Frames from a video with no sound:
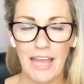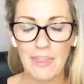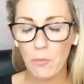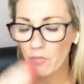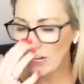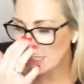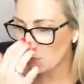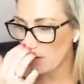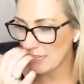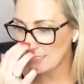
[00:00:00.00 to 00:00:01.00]
And the
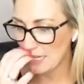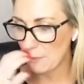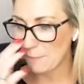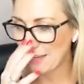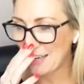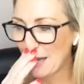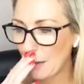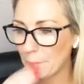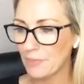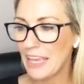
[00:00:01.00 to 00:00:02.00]
reason why I say
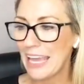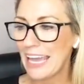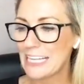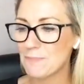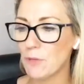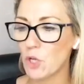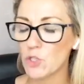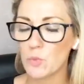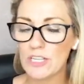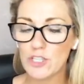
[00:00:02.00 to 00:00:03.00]
become is
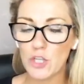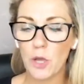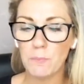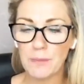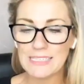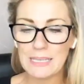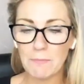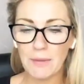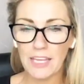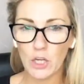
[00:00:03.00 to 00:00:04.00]
because we're so
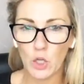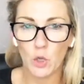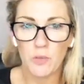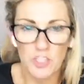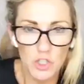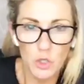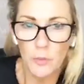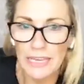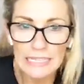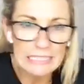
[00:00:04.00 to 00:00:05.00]
busy being human
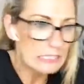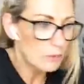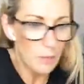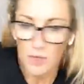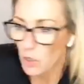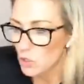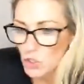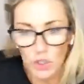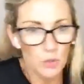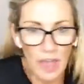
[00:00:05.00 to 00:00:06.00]
doings, where we've got
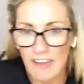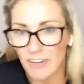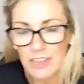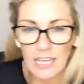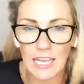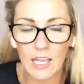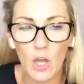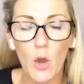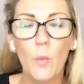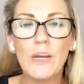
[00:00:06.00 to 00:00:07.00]
to do everything,
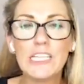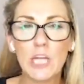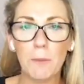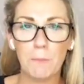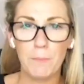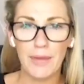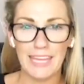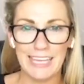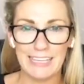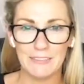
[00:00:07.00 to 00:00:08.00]
we don't
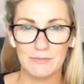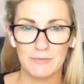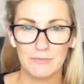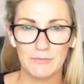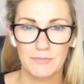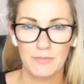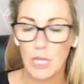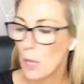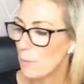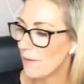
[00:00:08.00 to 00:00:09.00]
be.
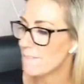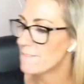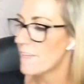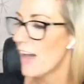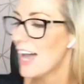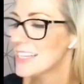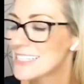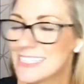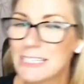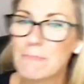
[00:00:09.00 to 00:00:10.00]
But for
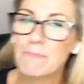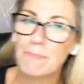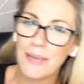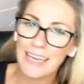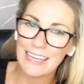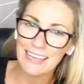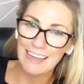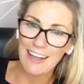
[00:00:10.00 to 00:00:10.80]
us to be